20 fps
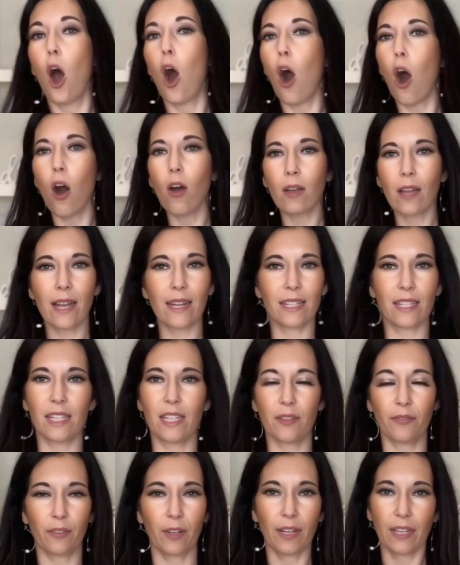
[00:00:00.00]
all kinds of
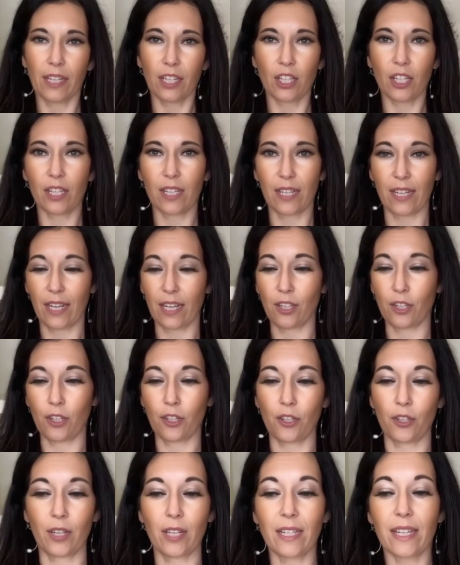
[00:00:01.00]
different niches and
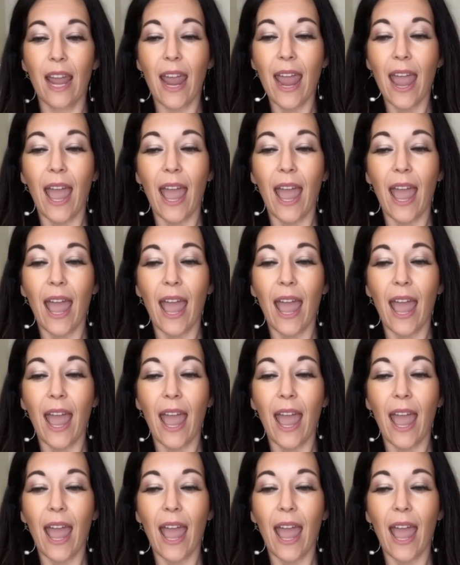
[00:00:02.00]
industries.